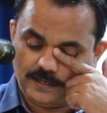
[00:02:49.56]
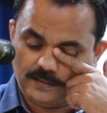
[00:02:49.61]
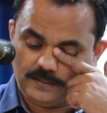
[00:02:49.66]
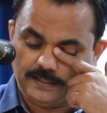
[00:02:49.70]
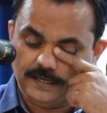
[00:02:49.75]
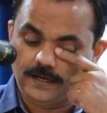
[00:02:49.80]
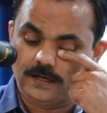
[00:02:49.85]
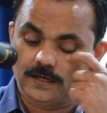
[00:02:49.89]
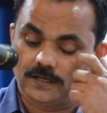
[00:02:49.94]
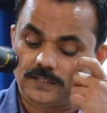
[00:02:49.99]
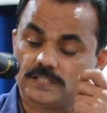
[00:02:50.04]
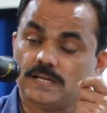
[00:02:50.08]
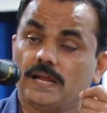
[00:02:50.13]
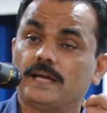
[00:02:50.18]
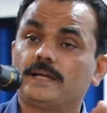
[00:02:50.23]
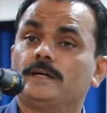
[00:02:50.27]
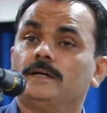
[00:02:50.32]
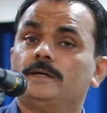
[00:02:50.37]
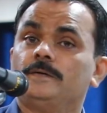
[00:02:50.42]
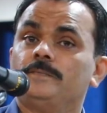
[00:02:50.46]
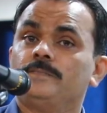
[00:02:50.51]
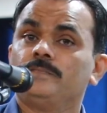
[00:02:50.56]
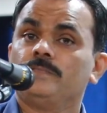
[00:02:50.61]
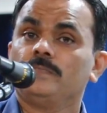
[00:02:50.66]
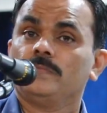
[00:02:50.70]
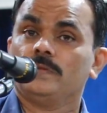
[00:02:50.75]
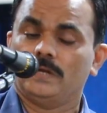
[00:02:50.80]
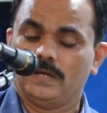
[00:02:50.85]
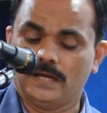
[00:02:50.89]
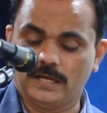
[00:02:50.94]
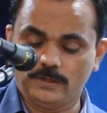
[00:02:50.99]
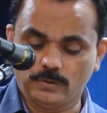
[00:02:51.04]
and thinkers like
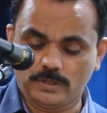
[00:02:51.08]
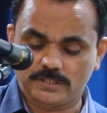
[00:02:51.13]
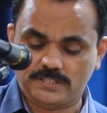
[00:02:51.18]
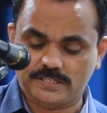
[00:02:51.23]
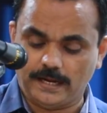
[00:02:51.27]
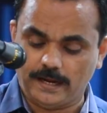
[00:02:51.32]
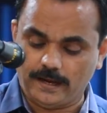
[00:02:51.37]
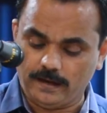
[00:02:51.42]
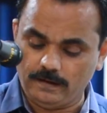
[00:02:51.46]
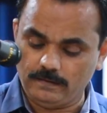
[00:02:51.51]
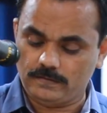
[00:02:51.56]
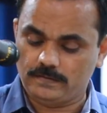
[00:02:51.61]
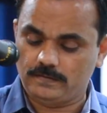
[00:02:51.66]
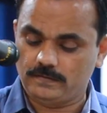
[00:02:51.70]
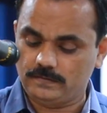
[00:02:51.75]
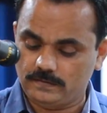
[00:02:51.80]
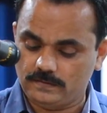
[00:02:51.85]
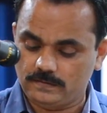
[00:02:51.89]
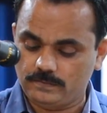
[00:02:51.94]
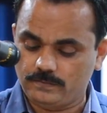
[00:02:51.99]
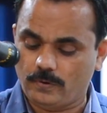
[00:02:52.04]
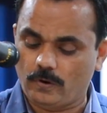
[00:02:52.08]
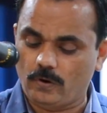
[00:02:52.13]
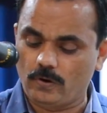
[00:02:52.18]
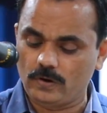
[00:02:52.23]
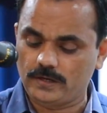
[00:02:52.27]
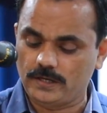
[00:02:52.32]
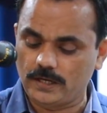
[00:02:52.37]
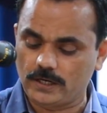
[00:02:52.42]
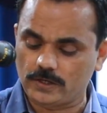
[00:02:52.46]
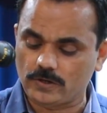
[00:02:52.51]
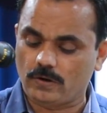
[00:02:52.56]
Edward Said,
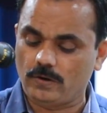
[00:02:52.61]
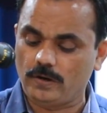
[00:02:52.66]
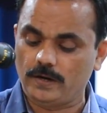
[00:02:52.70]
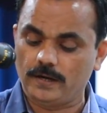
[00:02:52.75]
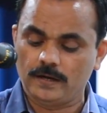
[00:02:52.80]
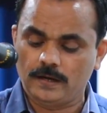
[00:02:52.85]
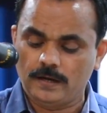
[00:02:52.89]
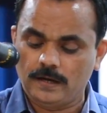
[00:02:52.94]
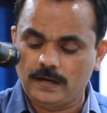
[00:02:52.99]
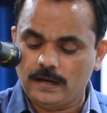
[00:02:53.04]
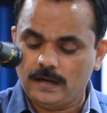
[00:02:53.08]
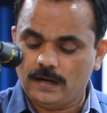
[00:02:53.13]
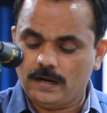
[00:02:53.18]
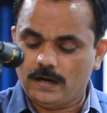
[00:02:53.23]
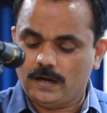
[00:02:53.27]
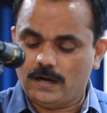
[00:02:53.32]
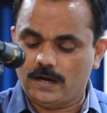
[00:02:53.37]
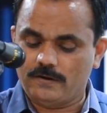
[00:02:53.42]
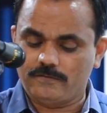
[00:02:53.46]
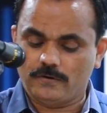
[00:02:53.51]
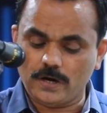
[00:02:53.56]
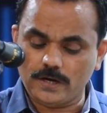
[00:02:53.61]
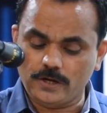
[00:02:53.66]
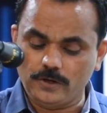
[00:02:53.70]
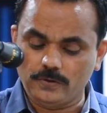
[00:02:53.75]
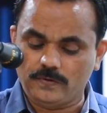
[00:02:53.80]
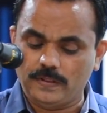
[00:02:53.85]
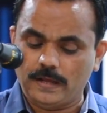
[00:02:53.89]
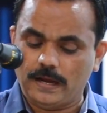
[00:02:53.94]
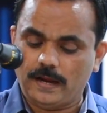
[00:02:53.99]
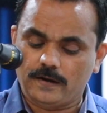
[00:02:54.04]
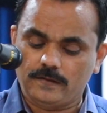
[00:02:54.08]
Paul Gilroy have
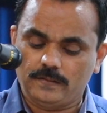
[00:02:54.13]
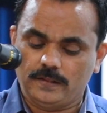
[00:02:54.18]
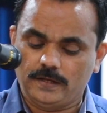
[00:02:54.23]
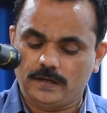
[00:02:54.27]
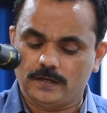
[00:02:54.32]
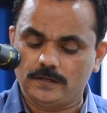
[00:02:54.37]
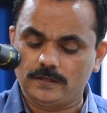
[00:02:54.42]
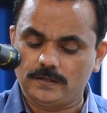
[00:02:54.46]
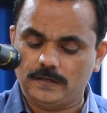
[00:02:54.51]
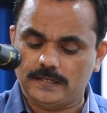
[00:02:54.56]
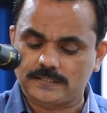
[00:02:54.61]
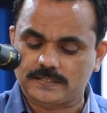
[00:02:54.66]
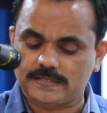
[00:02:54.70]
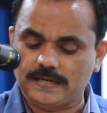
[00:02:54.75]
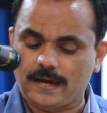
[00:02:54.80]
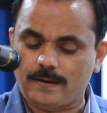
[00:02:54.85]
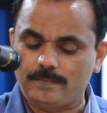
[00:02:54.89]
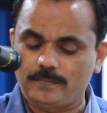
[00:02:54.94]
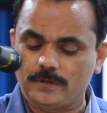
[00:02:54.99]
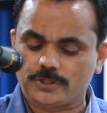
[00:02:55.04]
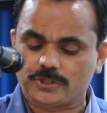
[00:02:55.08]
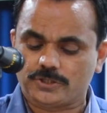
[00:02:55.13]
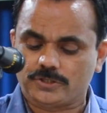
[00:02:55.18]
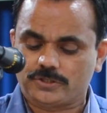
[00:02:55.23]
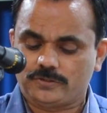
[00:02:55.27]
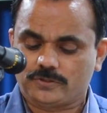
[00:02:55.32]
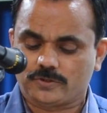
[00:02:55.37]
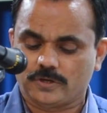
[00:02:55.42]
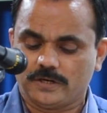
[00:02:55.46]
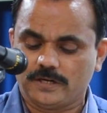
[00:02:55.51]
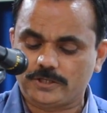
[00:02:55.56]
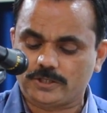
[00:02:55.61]
argued that the
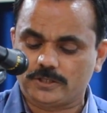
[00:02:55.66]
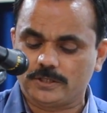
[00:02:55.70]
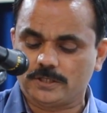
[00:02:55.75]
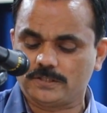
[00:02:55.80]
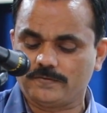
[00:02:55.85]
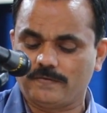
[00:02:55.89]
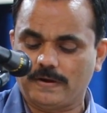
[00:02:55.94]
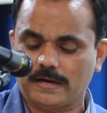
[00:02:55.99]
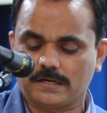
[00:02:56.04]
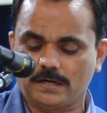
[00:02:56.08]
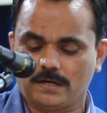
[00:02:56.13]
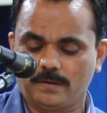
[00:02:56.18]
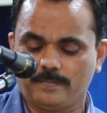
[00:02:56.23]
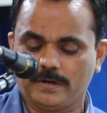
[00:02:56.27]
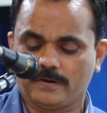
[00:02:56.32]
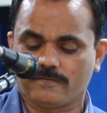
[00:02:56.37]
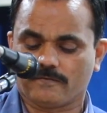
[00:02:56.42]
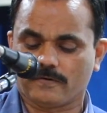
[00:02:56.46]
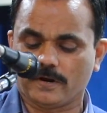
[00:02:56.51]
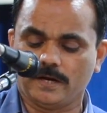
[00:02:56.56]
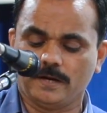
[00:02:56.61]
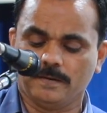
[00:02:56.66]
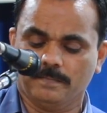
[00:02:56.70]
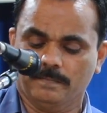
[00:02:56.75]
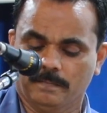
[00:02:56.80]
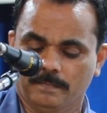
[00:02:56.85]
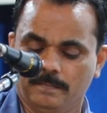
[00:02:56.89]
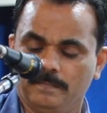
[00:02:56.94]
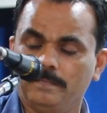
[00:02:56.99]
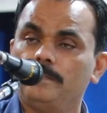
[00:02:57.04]
established traditions of academic freedom,